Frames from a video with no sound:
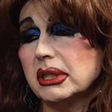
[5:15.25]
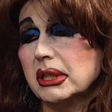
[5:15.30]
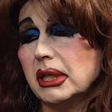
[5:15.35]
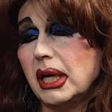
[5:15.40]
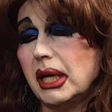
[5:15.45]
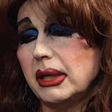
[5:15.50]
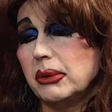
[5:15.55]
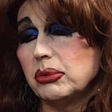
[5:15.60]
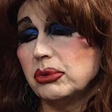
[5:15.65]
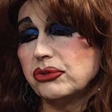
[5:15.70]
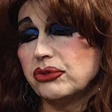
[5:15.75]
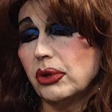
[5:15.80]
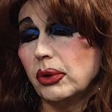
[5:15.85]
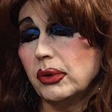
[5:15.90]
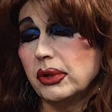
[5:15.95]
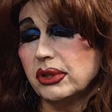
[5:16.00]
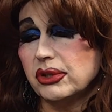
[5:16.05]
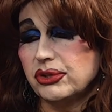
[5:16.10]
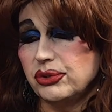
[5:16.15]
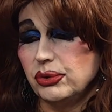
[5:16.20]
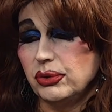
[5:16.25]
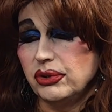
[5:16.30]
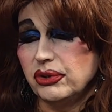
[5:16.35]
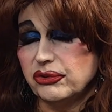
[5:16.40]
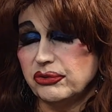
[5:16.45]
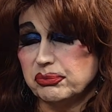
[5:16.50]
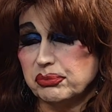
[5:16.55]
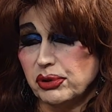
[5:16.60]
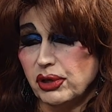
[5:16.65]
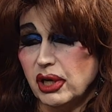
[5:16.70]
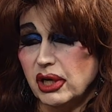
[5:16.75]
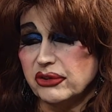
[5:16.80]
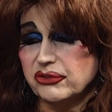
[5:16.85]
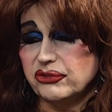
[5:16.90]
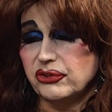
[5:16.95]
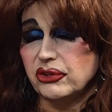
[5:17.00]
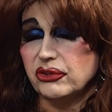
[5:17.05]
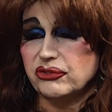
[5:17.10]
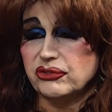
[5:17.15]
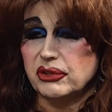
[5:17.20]
I was going through this
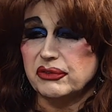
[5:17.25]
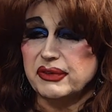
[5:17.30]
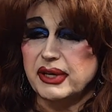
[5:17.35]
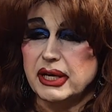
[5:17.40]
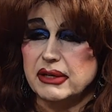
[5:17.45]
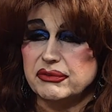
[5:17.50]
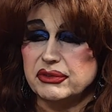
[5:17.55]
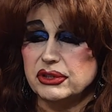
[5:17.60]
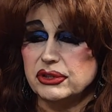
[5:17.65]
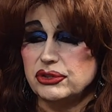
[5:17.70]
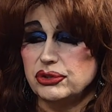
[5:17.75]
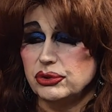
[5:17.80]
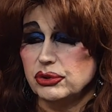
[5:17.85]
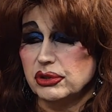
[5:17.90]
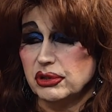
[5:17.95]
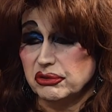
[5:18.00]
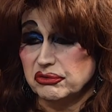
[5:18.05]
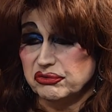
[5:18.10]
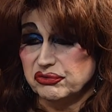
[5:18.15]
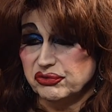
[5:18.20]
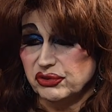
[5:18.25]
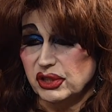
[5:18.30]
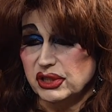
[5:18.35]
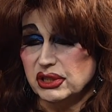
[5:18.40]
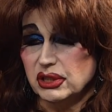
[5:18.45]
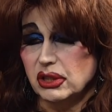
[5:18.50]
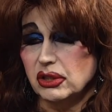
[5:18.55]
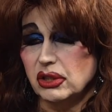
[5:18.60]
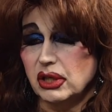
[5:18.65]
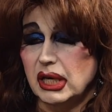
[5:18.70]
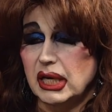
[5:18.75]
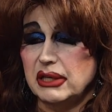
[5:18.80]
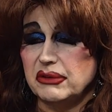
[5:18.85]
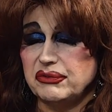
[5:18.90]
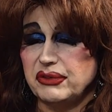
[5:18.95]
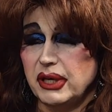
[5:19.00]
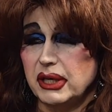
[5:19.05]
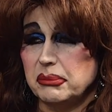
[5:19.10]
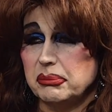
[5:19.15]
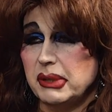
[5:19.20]
process of having to confront a life
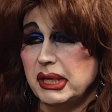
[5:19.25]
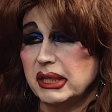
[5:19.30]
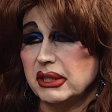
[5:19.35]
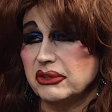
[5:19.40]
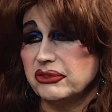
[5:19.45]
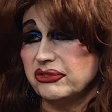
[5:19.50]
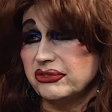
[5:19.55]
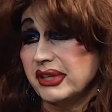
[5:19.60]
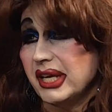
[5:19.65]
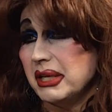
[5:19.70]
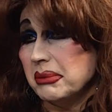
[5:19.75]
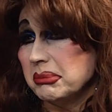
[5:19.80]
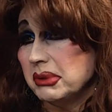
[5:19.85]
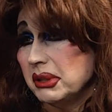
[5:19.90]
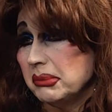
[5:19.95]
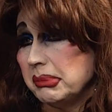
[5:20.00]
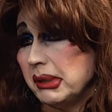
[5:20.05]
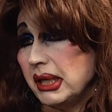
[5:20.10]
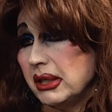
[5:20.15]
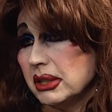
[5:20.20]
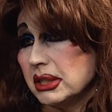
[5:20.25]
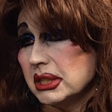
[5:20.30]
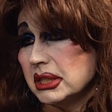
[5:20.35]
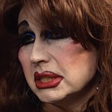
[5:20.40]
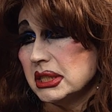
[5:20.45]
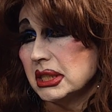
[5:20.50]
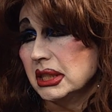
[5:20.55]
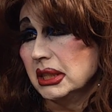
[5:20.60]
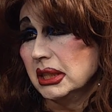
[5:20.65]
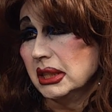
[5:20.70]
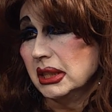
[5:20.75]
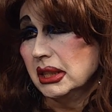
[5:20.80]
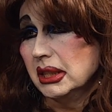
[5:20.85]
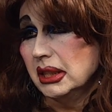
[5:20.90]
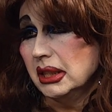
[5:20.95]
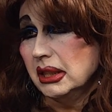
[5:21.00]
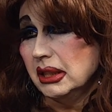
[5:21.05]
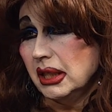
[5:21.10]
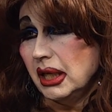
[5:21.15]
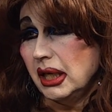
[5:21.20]
and make a statement about it.
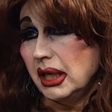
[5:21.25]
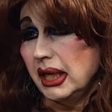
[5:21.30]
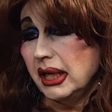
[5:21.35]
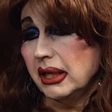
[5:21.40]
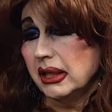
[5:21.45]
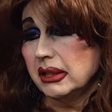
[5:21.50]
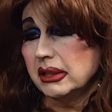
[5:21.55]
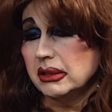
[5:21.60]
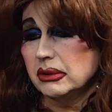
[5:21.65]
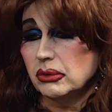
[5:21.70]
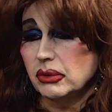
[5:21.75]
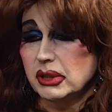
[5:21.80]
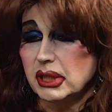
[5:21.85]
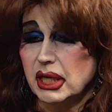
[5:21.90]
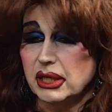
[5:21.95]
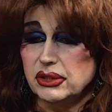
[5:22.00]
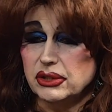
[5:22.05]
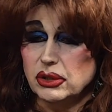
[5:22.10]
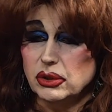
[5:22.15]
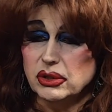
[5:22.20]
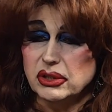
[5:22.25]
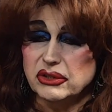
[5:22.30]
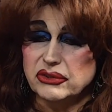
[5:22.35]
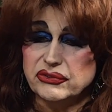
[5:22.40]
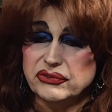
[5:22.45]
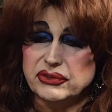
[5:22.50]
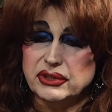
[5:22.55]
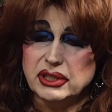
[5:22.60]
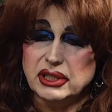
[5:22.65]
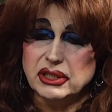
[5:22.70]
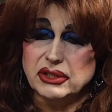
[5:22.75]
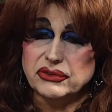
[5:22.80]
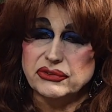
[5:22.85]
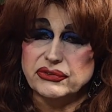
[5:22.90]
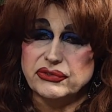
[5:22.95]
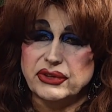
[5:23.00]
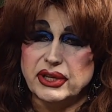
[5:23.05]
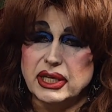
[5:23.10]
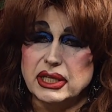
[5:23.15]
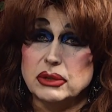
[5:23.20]
And what I noticed is
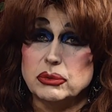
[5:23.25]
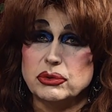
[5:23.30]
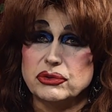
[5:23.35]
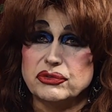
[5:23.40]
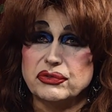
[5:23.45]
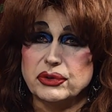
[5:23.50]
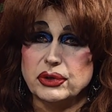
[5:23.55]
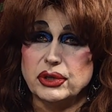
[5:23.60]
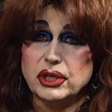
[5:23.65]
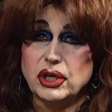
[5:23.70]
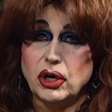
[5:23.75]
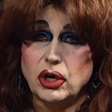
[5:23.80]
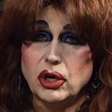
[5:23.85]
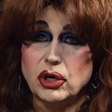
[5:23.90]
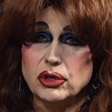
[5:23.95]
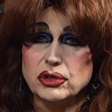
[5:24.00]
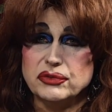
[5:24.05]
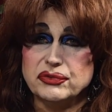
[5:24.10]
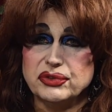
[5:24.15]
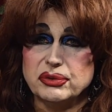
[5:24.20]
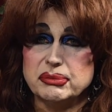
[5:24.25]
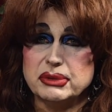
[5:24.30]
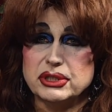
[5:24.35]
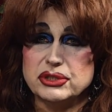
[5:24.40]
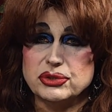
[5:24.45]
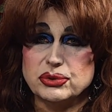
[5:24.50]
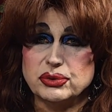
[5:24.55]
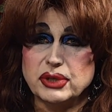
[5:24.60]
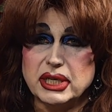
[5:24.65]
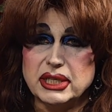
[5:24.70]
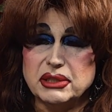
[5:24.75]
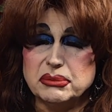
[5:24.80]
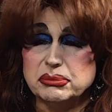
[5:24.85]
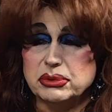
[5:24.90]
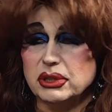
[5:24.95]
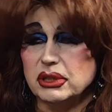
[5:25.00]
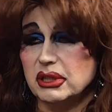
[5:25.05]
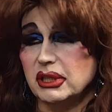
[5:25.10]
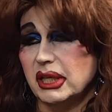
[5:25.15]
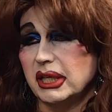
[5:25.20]
that it was very hard for me to write a
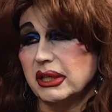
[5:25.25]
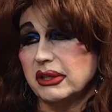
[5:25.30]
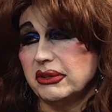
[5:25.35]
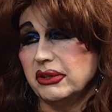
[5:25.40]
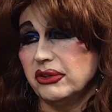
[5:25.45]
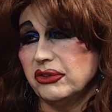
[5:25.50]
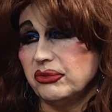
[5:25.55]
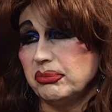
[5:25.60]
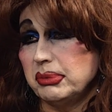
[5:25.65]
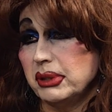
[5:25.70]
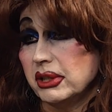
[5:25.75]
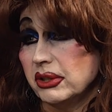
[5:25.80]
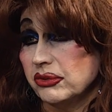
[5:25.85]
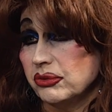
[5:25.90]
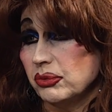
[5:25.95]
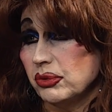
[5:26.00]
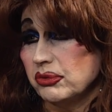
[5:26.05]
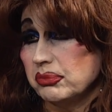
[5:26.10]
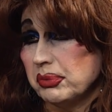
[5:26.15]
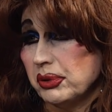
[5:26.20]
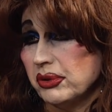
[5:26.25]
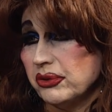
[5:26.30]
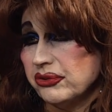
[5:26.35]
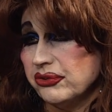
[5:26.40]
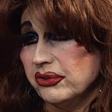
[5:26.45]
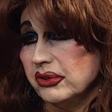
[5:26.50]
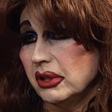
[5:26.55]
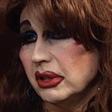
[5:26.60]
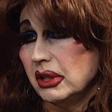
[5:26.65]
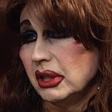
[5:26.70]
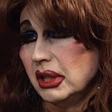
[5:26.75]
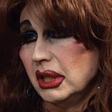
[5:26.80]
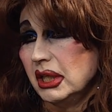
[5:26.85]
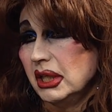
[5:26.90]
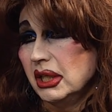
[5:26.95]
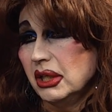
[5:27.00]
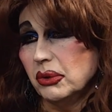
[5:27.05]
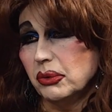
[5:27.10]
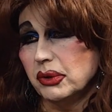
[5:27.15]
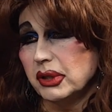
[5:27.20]
book like this because it was personal.
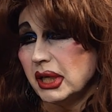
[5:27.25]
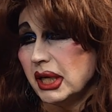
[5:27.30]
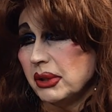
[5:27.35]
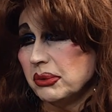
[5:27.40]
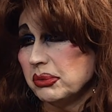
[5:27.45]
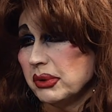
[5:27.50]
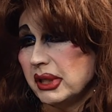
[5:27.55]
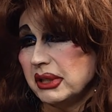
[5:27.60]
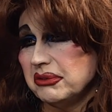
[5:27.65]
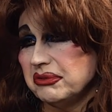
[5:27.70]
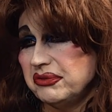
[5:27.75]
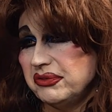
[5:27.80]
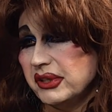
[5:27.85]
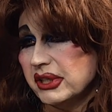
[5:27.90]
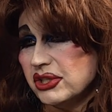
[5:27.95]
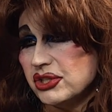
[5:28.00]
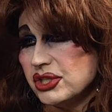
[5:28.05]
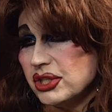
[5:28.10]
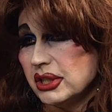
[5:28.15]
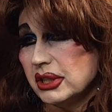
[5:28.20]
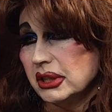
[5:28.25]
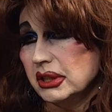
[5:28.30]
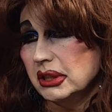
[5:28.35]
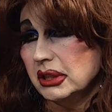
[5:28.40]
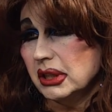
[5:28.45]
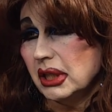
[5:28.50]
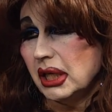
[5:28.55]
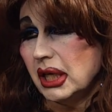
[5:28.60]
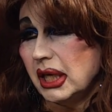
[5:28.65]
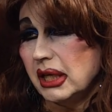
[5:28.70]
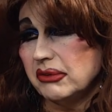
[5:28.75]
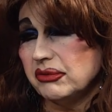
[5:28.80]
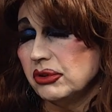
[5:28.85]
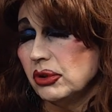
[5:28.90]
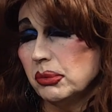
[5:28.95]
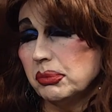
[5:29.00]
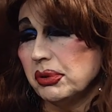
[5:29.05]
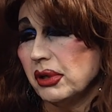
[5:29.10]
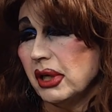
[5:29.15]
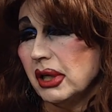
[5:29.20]
When I write fiction, I have no
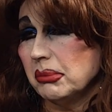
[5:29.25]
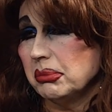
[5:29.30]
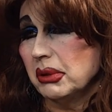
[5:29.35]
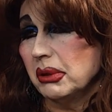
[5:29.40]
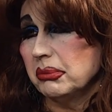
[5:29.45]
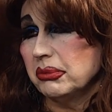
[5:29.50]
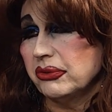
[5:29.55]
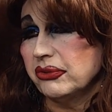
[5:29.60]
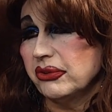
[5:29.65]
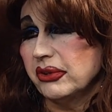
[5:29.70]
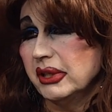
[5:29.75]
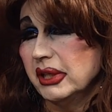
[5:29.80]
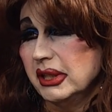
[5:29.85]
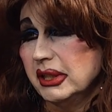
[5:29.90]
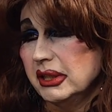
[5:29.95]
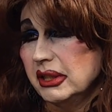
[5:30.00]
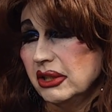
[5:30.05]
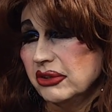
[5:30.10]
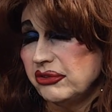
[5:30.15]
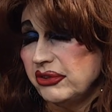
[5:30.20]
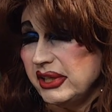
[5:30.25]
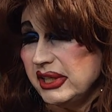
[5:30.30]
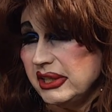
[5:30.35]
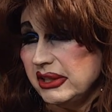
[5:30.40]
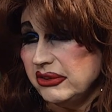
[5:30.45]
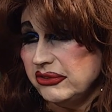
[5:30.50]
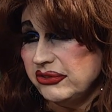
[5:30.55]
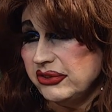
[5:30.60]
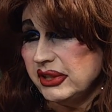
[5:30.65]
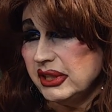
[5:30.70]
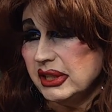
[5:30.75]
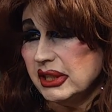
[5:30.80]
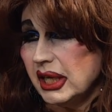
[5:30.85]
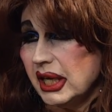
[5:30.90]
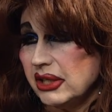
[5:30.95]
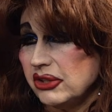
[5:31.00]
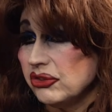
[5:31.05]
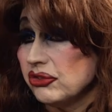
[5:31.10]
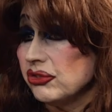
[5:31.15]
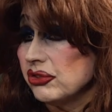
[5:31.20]
problems. It's easy. I
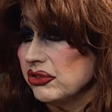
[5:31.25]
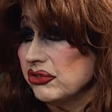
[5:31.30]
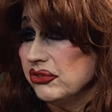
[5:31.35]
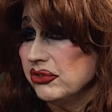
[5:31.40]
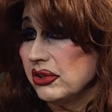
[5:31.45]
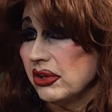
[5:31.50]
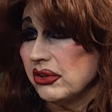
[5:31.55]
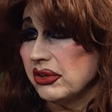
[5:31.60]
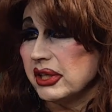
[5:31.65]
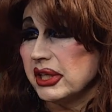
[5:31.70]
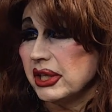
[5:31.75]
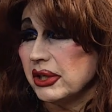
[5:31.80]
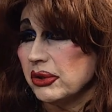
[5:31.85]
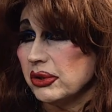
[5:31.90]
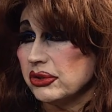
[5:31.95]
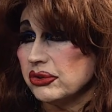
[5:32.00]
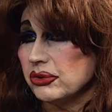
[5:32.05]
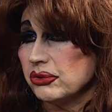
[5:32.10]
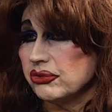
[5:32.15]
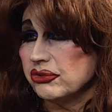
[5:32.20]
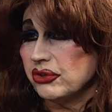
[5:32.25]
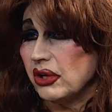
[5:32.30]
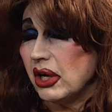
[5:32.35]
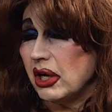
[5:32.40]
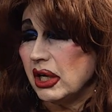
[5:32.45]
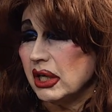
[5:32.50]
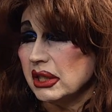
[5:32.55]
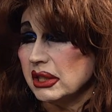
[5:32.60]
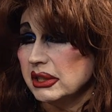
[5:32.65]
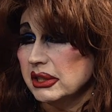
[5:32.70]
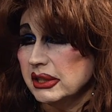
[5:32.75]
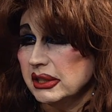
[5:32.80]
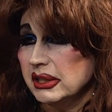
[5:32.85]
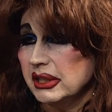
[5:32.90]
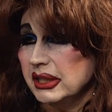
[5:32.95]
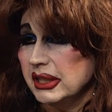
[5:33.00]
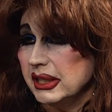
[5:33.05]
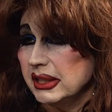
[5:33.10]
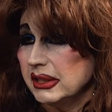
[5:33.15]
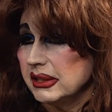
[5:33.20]
just listen to the characters talk
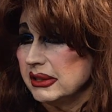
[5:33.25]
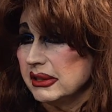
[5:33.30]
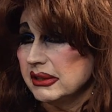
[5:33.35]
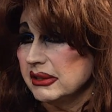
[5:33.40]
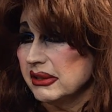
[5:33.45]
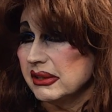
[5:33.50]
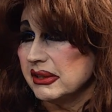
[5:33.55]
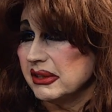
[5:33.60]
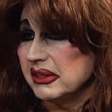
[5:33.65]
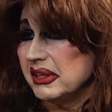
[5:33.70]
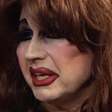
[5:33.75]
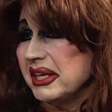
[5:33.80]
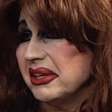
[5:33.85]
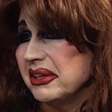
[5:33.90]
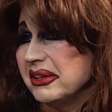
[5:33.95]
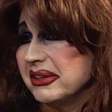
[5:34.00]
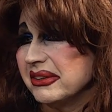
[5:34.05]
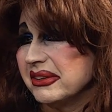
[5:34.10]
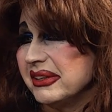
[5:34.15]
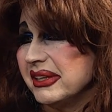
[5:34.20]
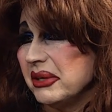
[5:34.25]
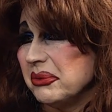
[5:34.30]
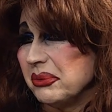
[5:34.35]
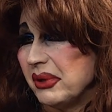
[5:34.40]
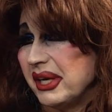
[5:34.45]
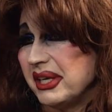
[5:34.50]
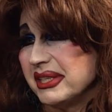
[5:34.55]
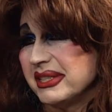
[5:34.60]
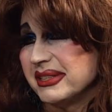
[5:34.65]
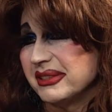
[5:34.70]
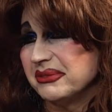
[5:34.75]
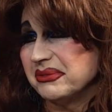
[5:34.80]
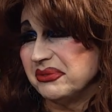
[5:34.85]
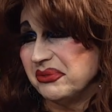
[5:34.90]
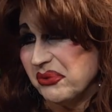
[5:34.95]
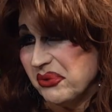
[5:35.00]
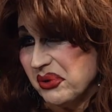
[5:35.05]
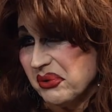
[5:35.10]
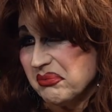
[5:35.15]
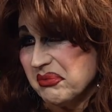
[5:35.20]
and they, they write
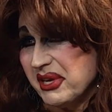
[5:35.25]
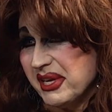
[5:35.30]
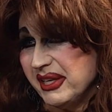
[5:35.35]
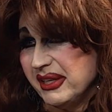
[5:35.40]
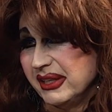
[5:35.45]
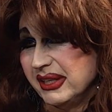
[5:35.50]
for me.